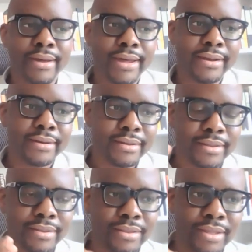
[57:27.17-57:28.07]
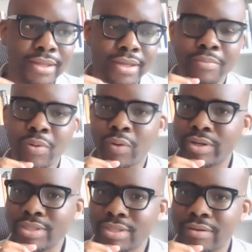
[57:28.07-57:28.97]
and the
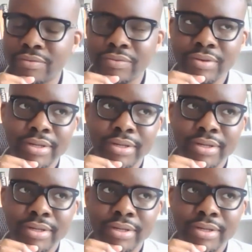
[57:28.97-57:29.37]
importance of